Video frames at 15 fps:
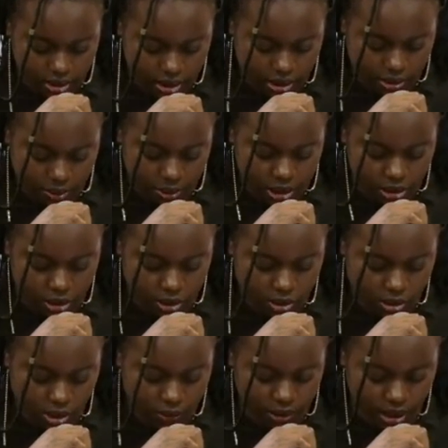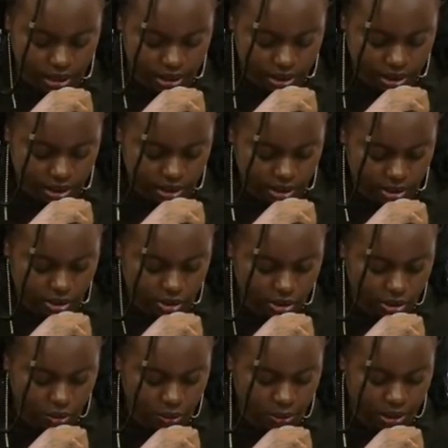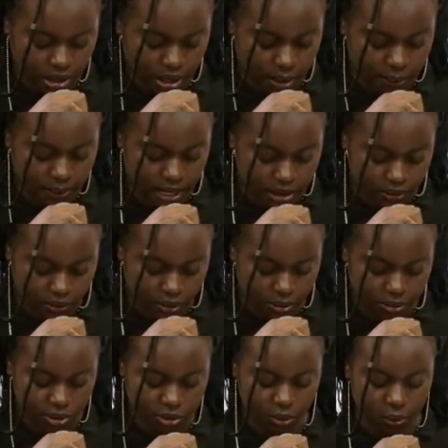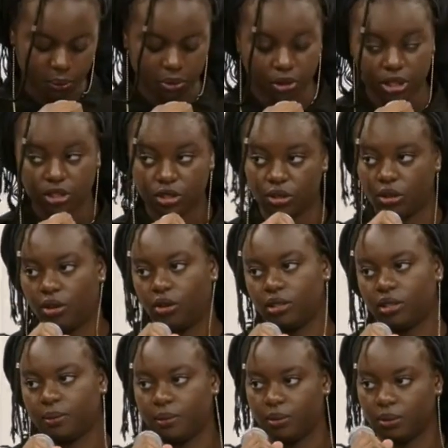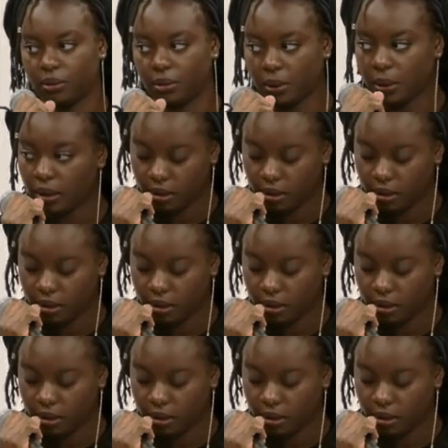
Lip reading: deliberate use of the internet and social media platforms to preach the gospel.